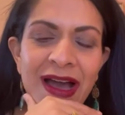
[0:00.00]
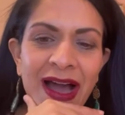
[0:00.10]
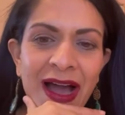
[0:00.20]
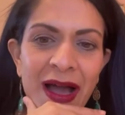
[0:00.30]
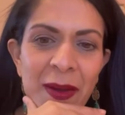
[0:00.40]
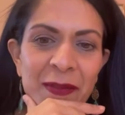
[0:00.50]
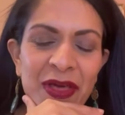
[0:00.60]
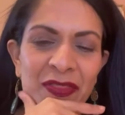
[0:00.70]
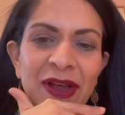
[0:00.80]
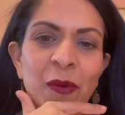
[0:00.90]

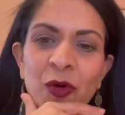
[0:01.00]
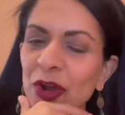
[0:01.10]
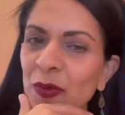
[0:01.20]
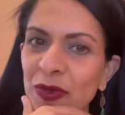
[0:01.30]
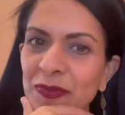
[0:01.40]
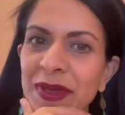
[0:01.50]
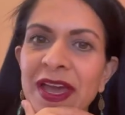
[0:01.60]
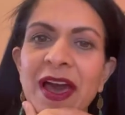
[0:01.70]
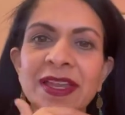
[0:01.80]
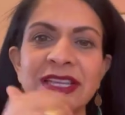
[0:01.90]
that work with me.
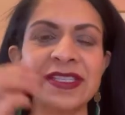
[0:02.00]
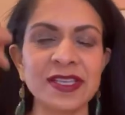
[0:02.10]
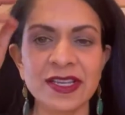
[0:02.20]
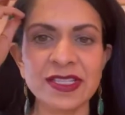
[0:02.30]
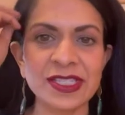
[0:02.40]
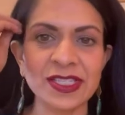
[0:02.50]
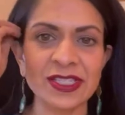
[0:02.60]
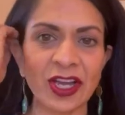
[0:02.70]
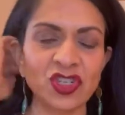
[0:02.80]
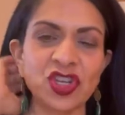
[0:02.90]
Anissa is
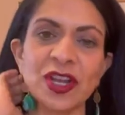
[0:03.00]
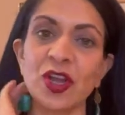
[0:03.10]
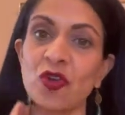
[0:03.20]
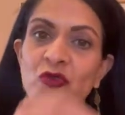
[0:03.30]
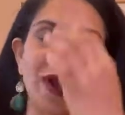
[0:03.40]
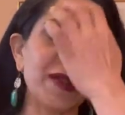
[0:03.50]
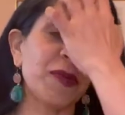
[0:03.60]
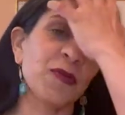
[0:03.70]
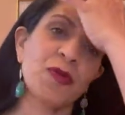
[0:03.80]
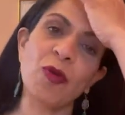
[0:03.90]
such an
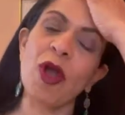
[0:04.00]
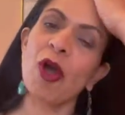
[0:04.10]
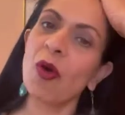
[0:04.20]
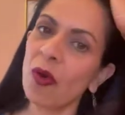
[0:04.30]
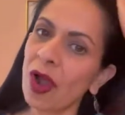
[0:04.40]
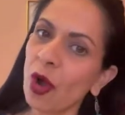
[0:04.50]
incredible pro.